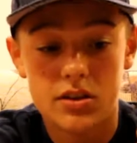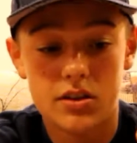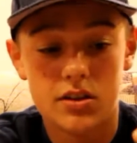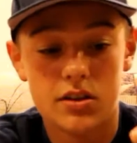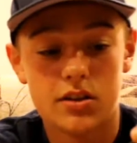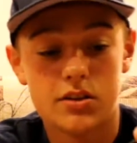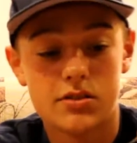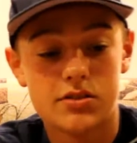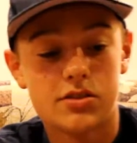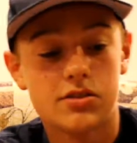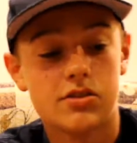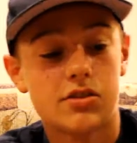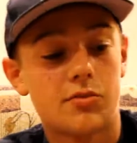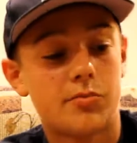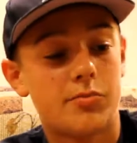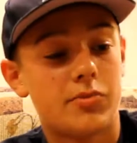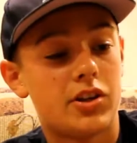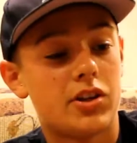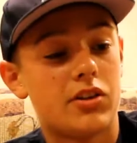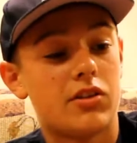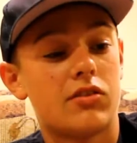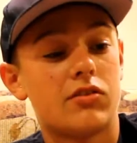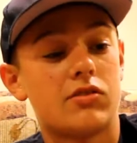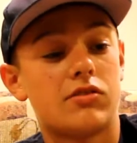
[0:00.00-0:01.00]
this is a
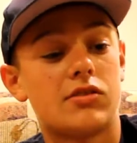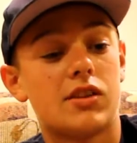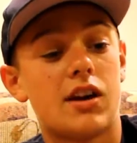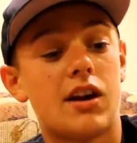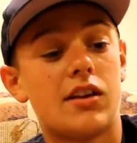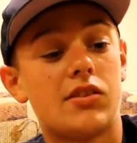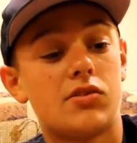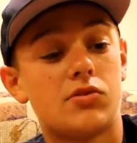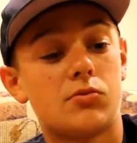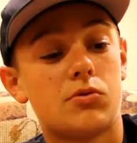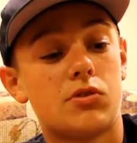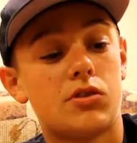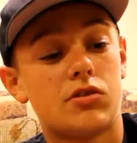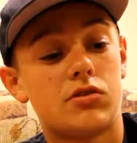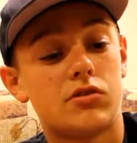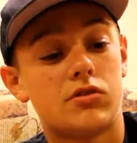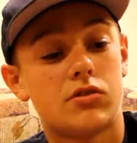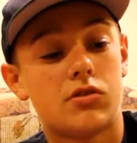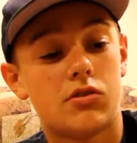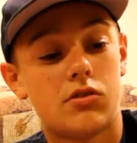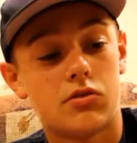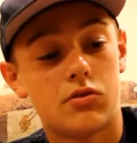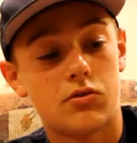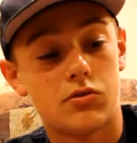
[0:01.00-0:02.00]
bigger sized one,
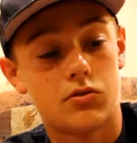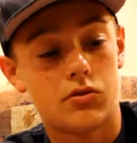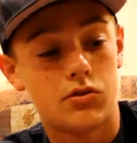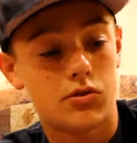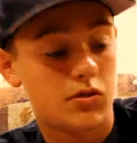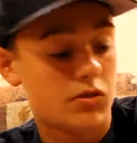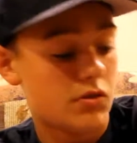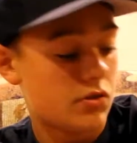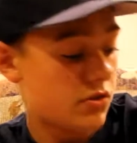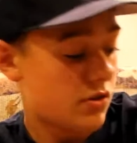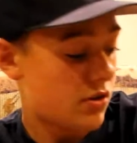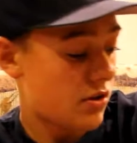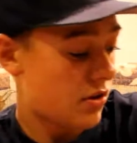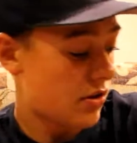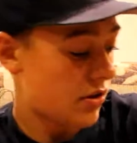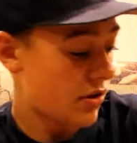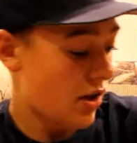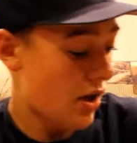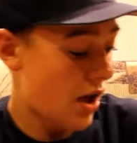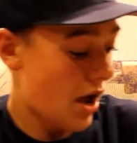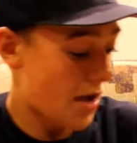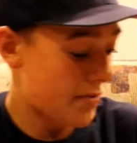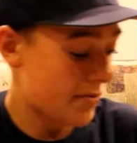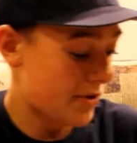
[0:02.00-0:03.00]
so
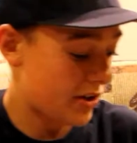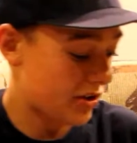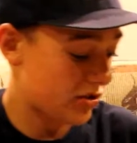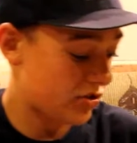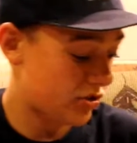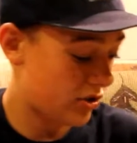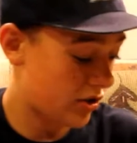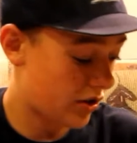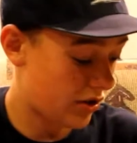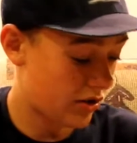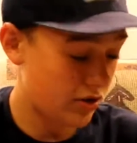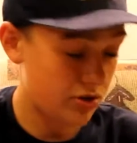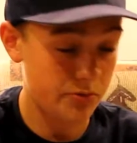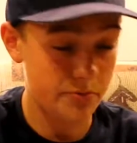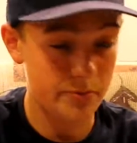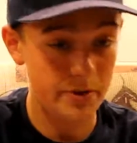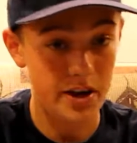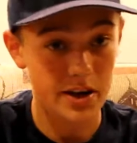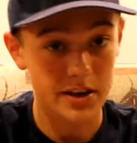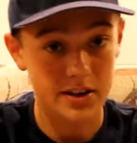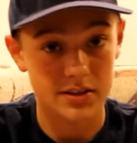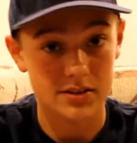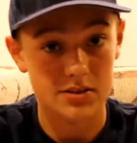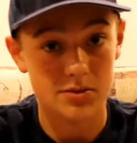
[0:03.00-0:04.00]
I'm not sure, you
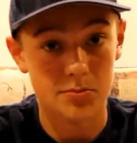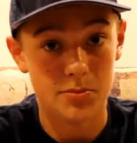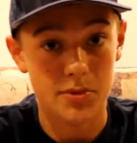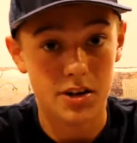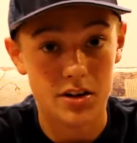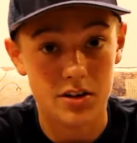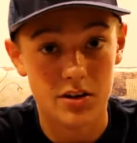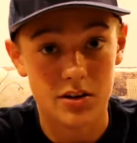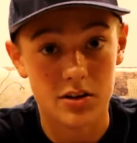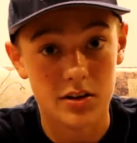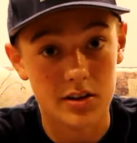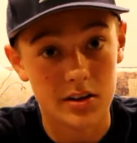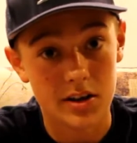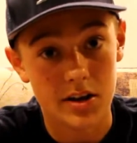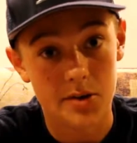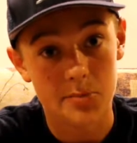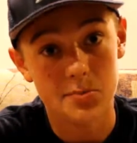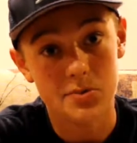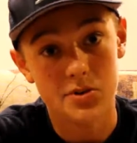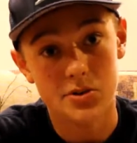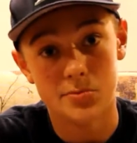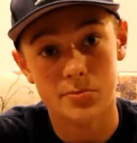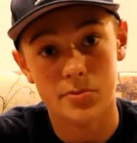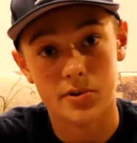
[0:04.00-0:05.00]
probably get some better
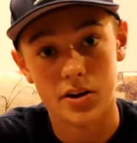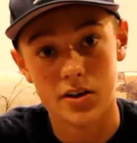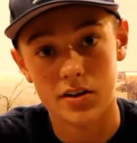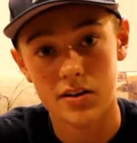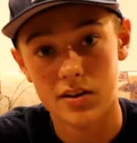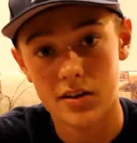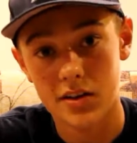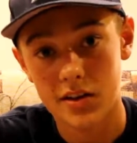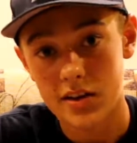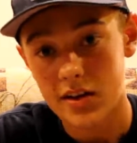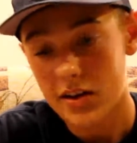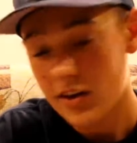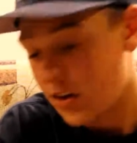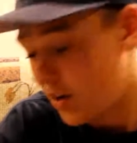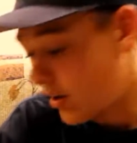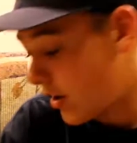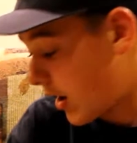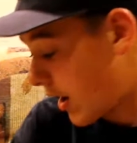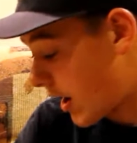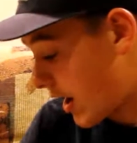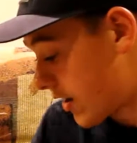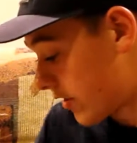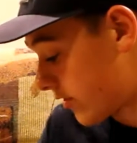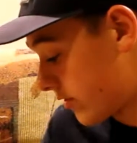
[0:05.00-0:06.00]
hookups, but
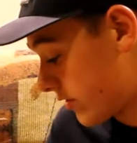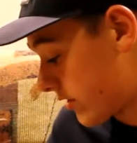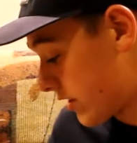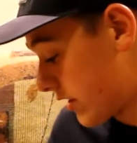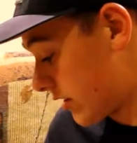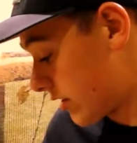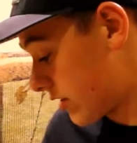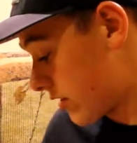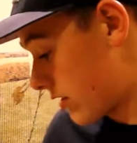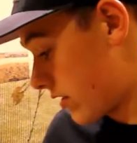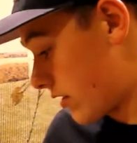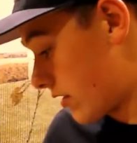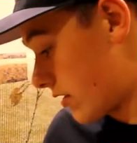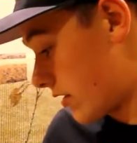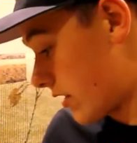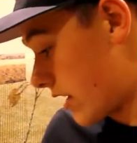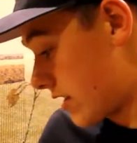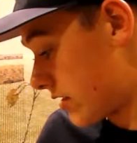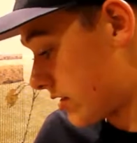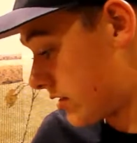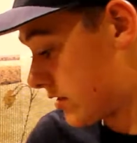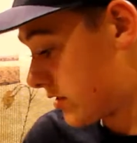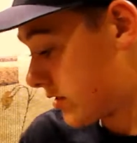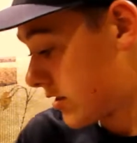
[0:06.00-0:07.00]
I don't think they're
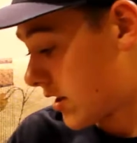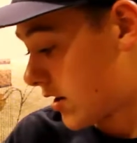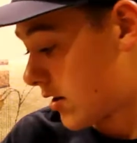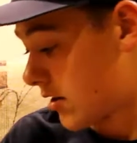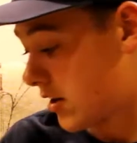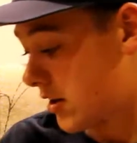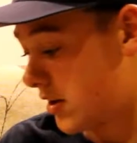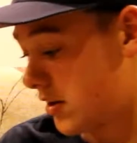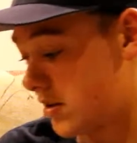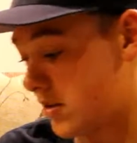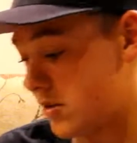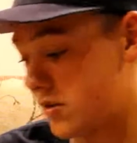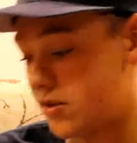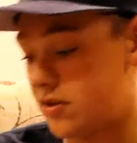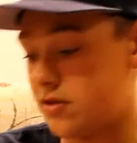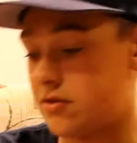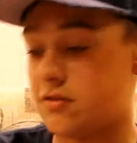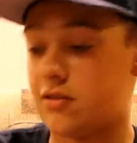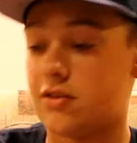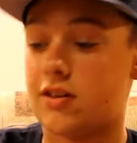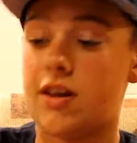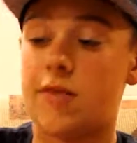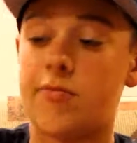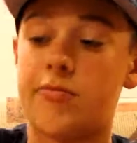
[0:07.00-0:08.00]
necessary. This
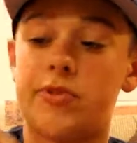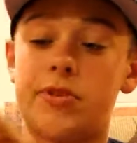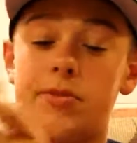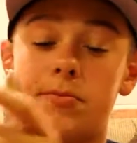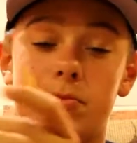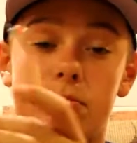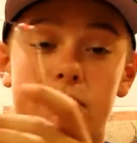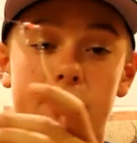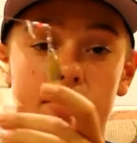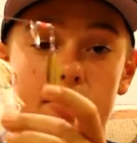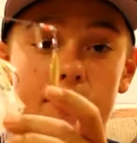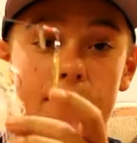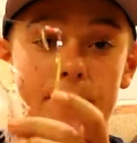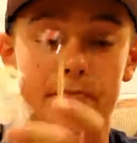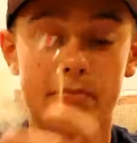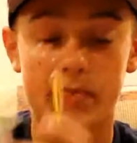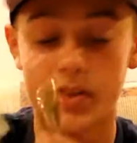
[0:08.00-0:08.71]
one came with them too.